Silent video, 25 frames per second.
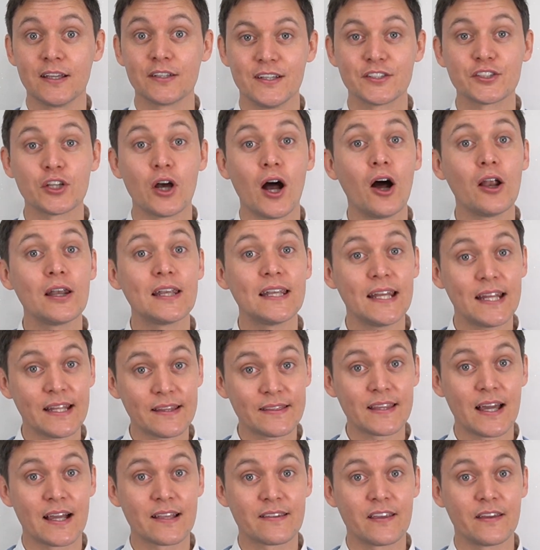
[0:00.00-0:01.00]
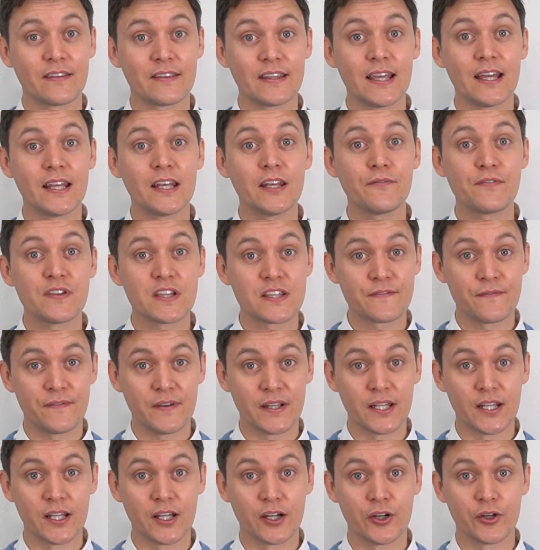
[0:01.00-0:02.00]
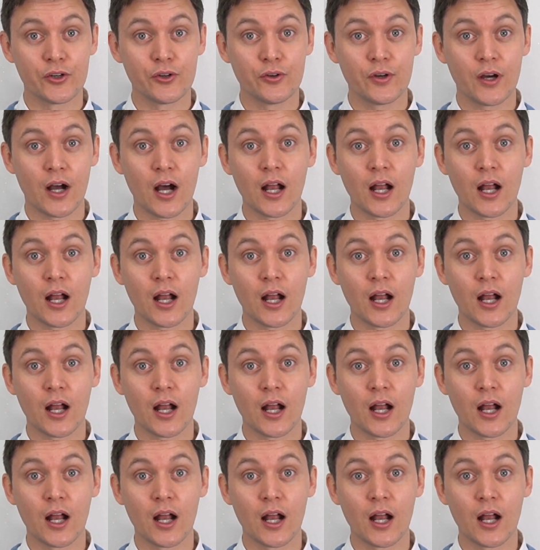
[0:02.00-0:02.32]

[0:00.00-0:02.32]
So I'll link that at the end of this video.